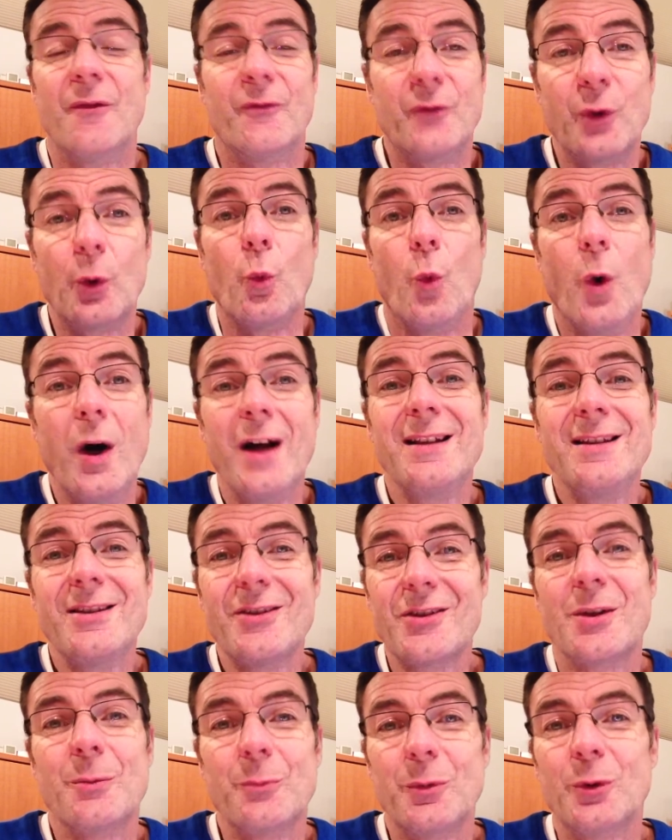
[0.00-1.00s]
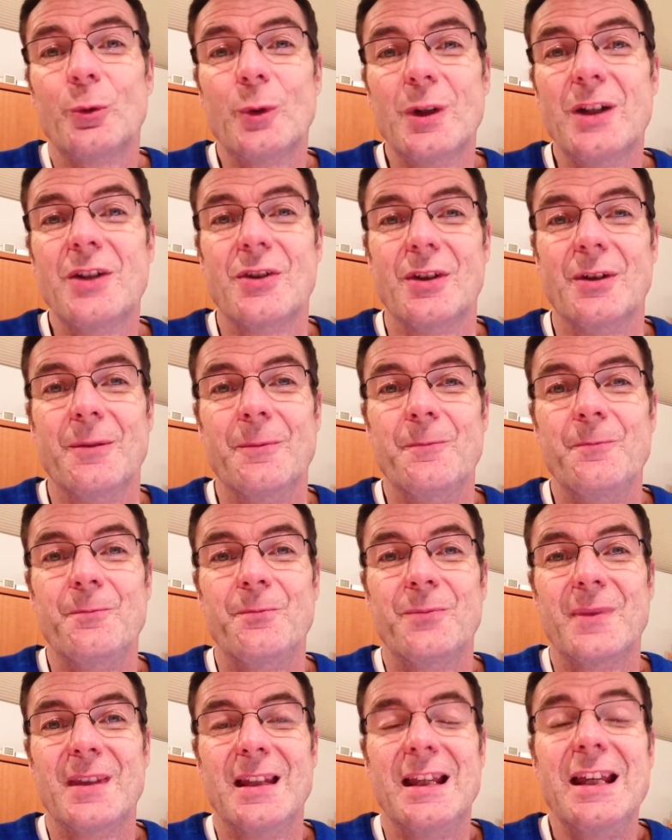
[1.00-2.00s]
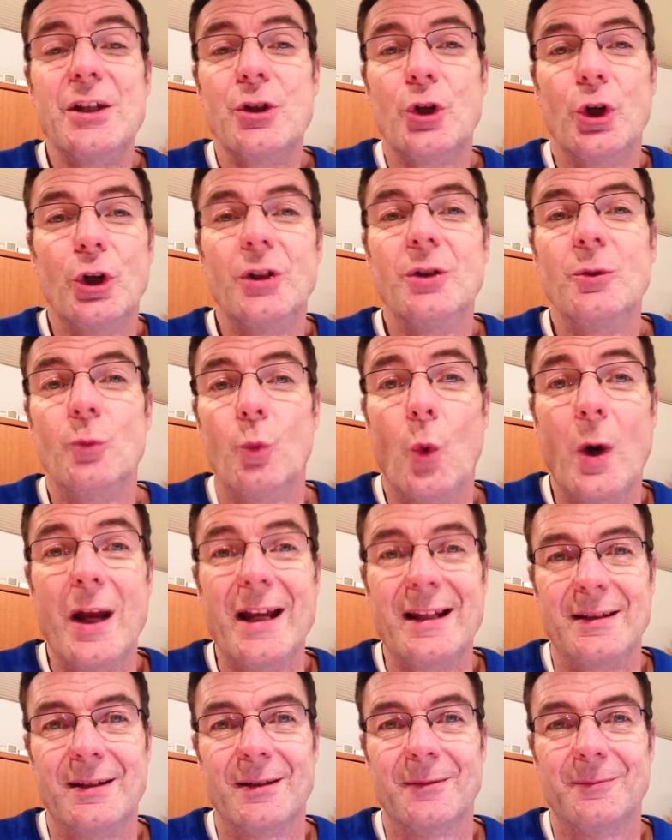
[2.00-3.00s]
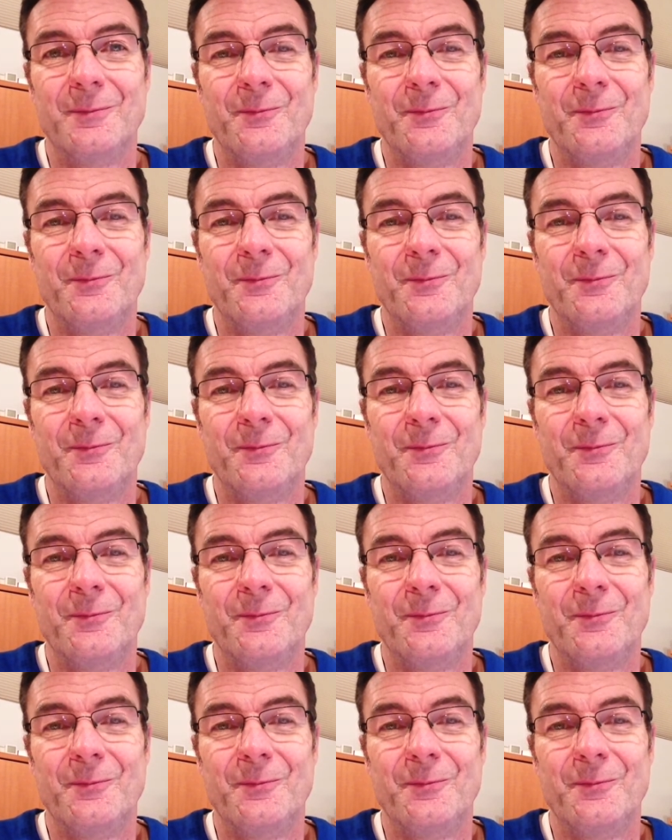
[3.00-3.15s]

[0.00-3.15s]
for one simple reason. He couldn't wait.